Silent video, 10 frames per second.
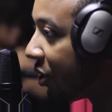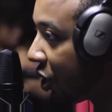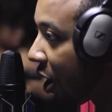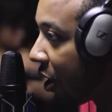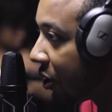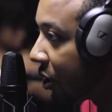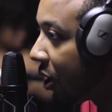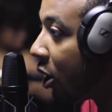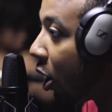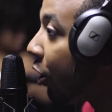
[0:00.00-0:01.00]
church
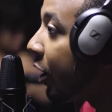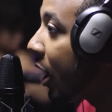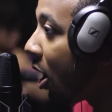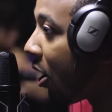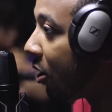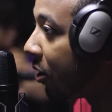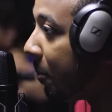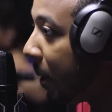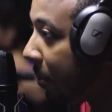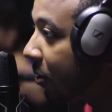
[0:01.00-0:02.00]
learning all the
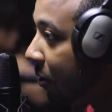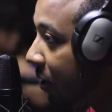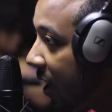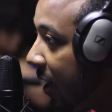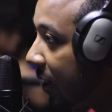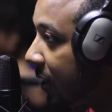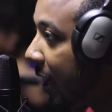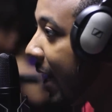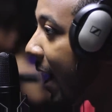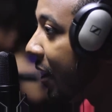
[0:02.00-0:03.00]
biblical things,
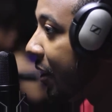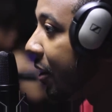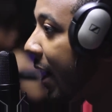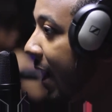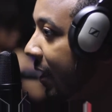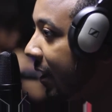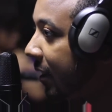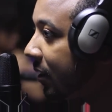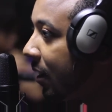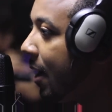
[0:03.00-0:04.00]
and now that they're
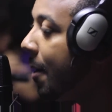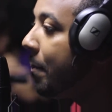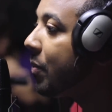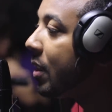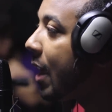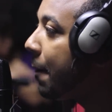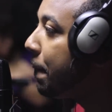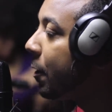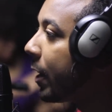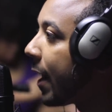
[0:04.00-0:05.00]
atheists, they
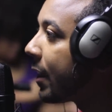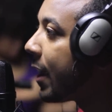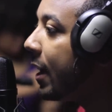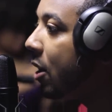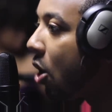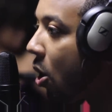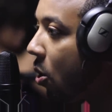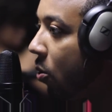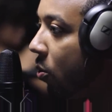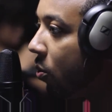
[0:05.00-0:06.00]
feel like they
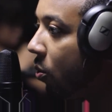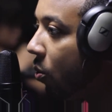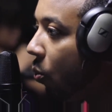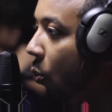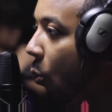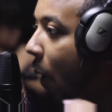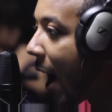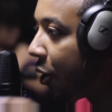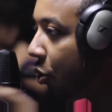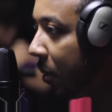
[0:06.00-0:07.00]
know
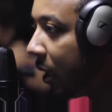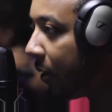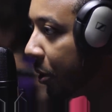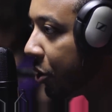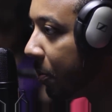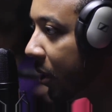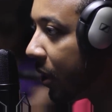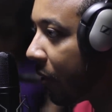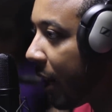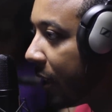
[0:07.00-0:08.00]
why you believe what you
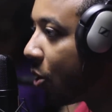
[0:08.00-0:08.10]
believe, right?